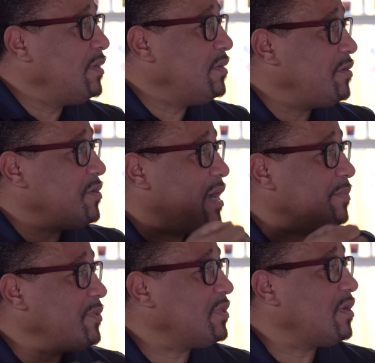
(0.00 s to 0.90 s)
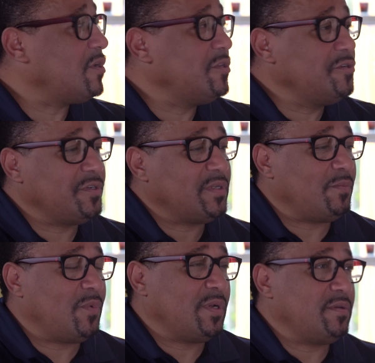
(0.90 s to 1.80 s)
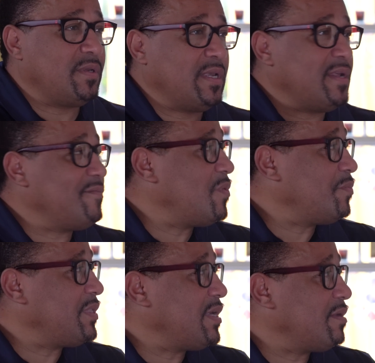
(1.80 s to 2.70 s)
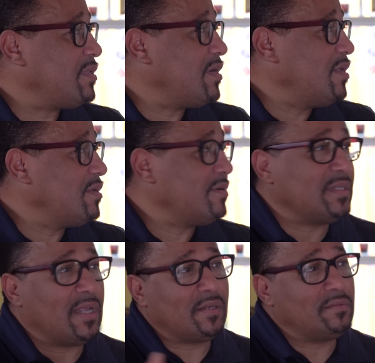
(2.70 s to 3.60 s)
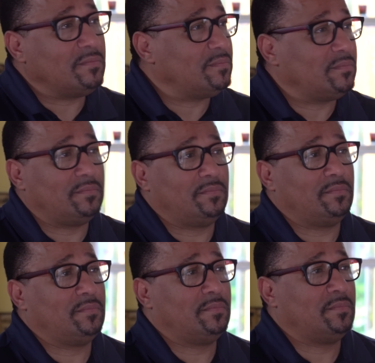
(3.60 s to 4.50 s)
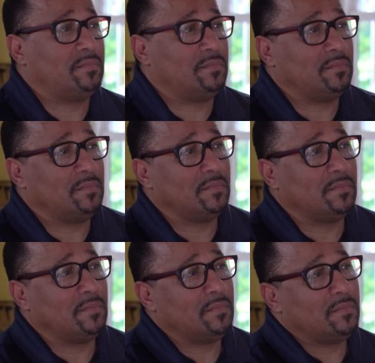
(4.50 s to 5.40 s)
you know, you come to the conclusion that one, you can't have one without the other. And then Yeah, I think